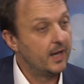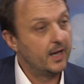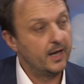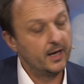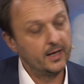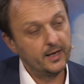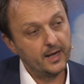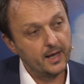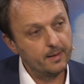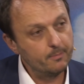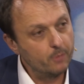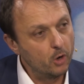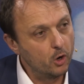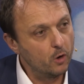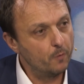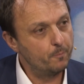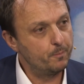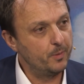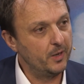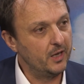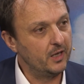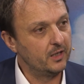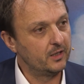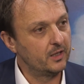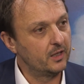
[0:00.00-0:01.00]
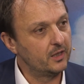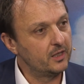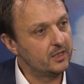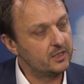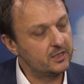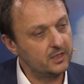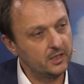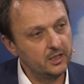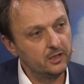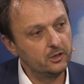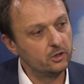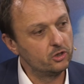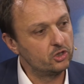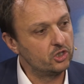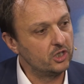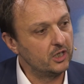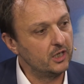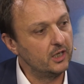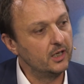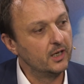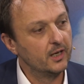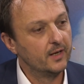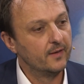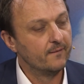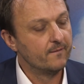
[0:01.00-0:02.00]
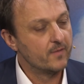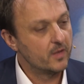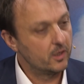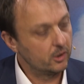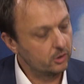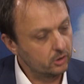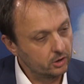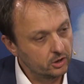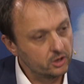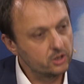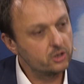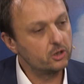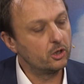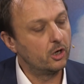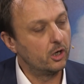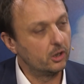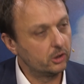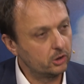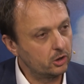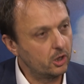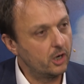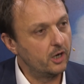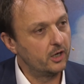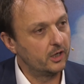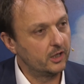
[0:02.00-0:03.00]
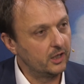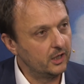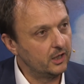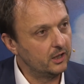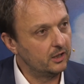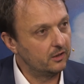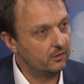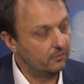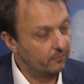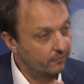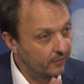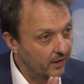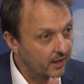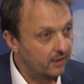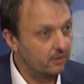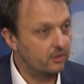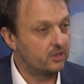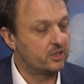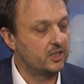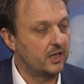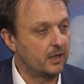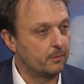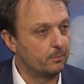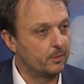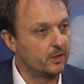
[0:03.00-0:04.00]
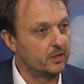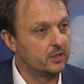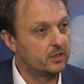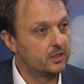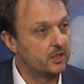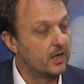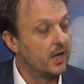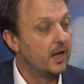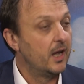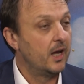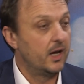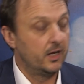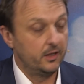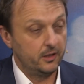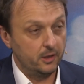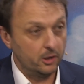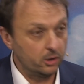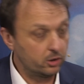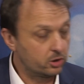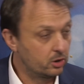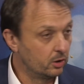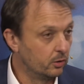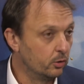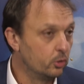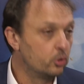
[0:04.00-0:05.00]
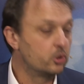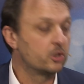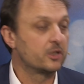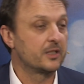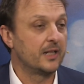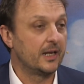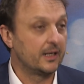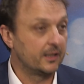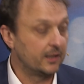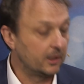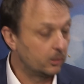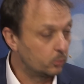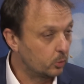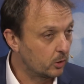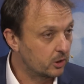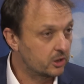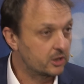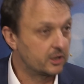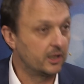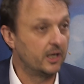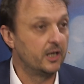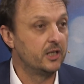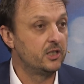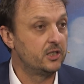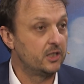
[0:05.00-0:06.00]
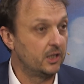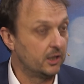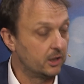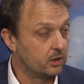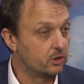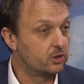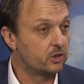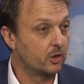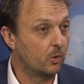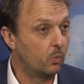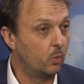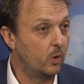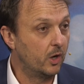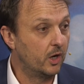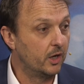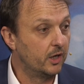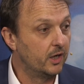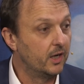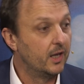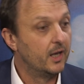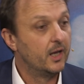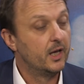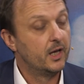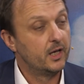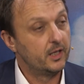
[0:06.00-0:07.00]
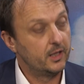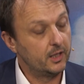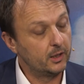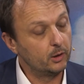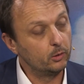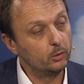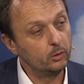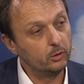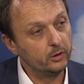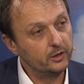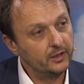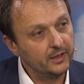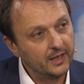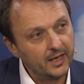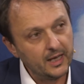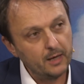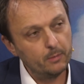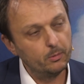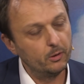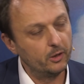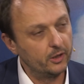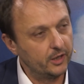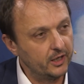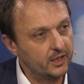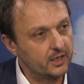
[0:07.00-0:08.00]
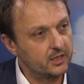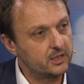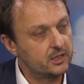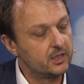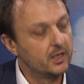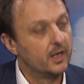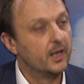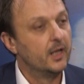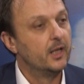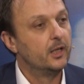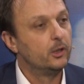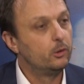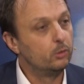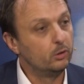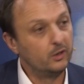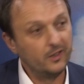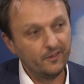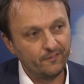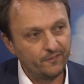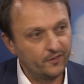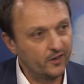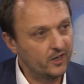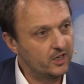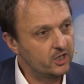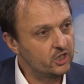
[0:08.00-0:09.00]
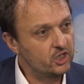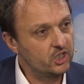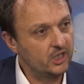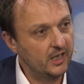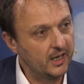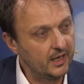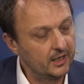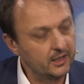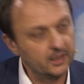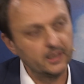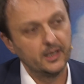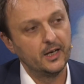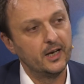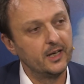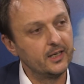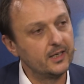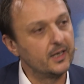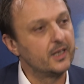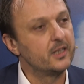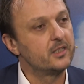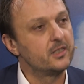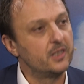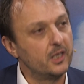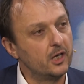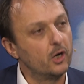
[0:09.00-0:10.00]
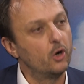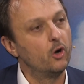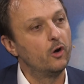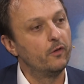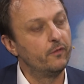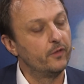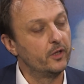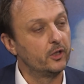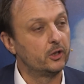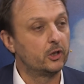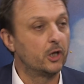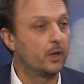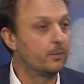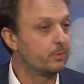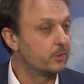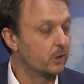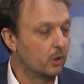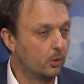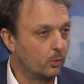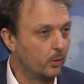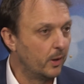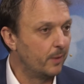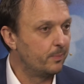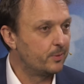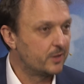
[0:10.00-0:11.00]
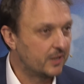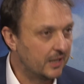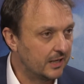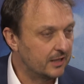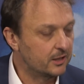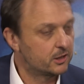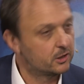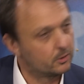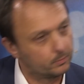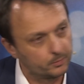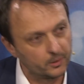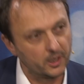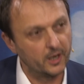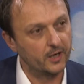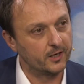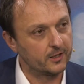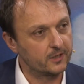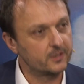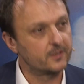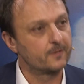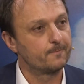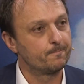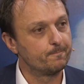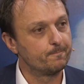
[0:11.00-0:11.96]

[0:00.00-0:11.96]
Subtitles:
And I'm hoping that this industry are going to start targeting various segments, and there are solutions like network slicing and so on that will enable this to differentiate against the over-the-tops or web-scale suppliers.